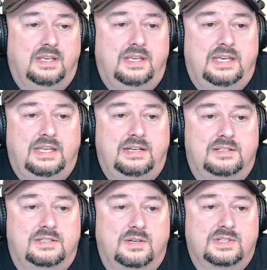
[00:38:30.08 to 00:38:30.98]
And
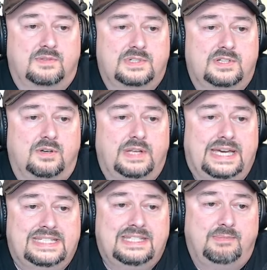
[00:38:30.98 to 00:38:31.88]
so as a result,
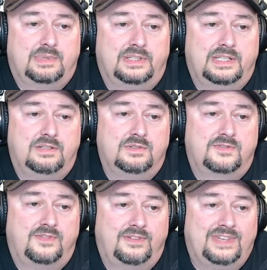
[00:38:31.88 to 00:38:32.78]
I typically use
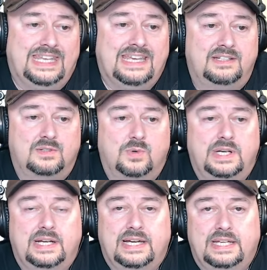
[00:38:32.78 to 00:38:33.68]
58 to
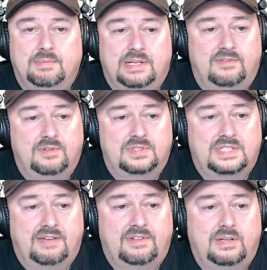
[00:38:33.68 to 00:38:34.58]
29, but I've used
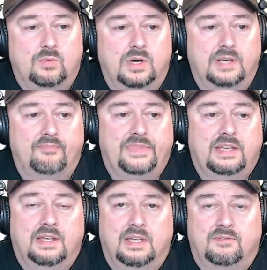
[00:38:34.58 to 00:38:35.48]
71.
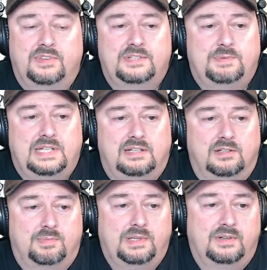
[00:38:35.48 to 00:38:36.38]
For this
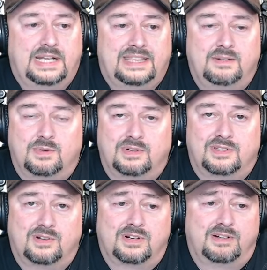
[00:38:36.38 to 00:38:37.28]
particular build, I think we're going to
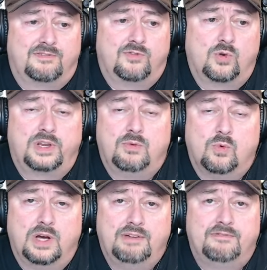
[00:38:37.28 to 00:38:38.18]
target a
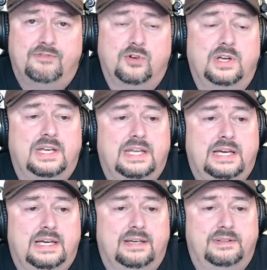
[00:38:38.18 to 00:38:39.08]
41-foot
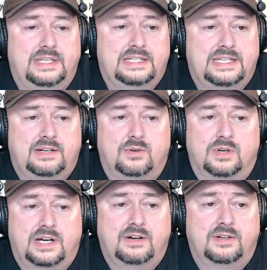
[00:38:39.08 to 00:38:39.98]
antenna
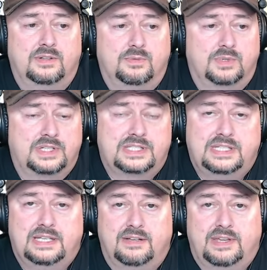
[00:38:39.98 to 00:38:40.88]
or aerial, and we're going to
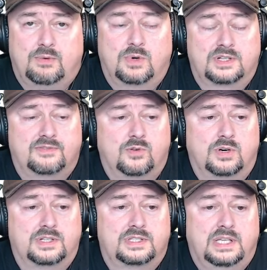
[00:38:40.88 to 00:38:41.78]
see how that works
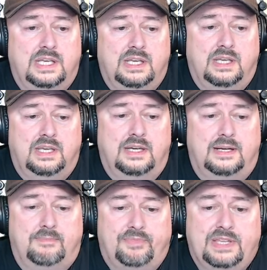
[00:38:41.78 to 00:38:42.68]
for us.
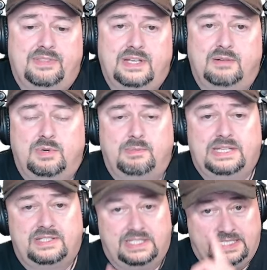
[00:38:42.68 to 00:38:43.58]
The other thing I want to
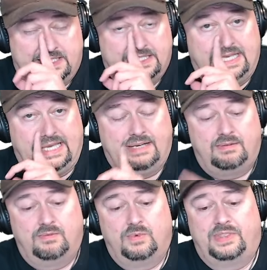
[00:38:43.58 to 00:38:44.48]
mention is that
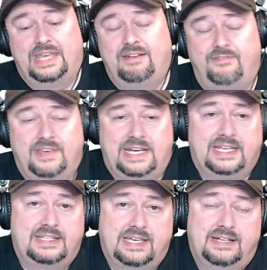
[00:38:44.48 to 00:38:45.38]
with NFED
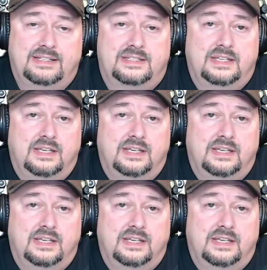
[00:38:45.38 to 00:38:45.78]
antennas,